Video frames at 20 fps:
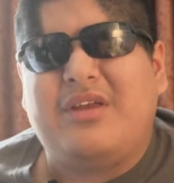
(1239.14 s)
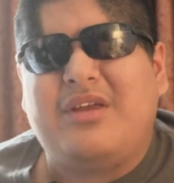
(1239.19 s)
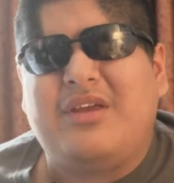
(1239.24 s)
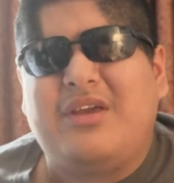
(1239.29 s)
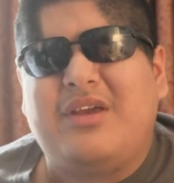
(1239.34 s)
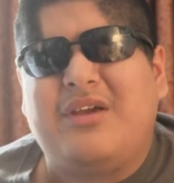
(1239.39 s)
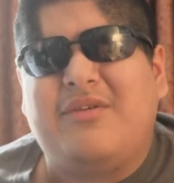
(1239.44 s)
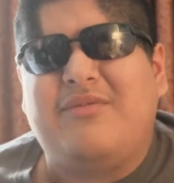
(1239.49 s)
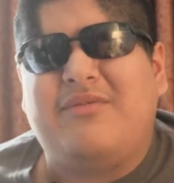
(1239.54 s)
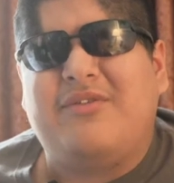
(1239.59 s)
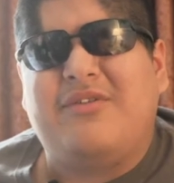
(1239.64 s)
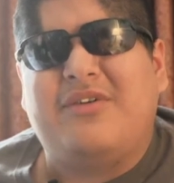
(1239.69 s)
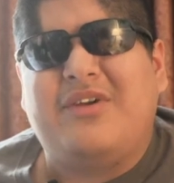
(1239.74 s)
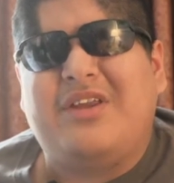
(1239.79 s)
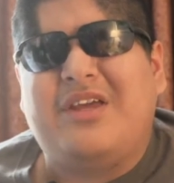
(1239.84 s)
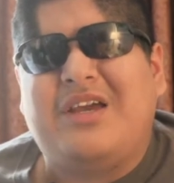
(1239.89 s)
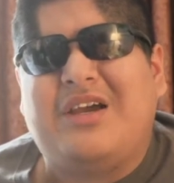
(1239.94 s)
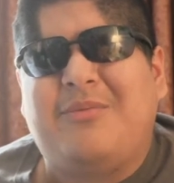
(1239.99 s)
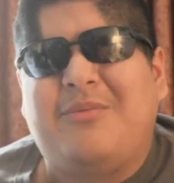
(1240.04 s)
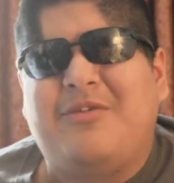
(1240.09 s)
You have no
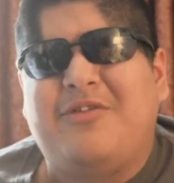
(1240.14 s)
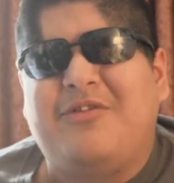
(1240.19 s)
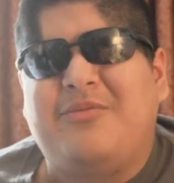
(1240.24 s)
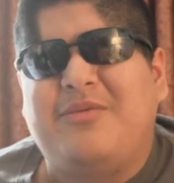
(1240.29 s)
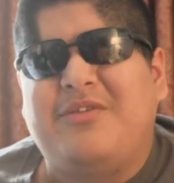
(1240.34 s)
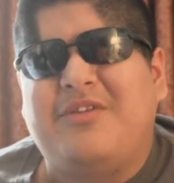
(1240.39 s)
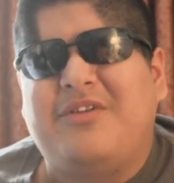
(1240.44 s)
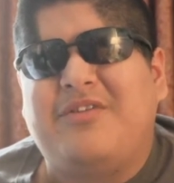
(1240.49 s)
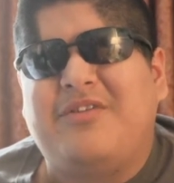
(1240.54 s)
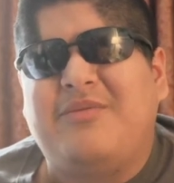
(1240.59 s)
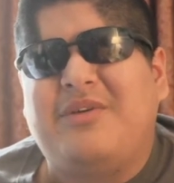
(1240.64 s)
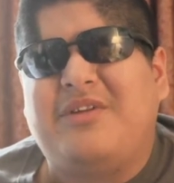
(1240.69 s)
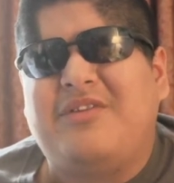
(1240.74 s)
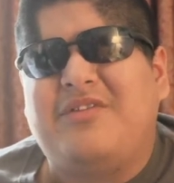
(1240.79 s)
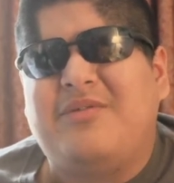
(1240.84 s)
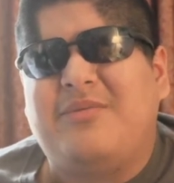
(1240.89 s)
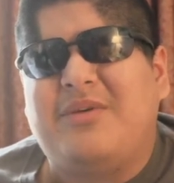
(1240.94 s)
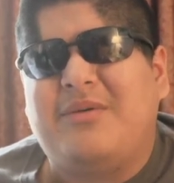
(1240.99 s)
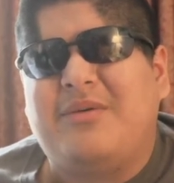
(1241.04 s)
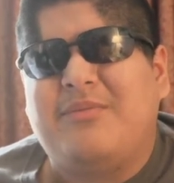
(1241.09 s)
idea how much this
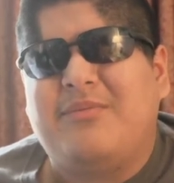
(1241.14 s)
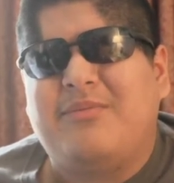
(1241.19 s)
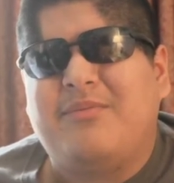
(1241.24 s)
means to me.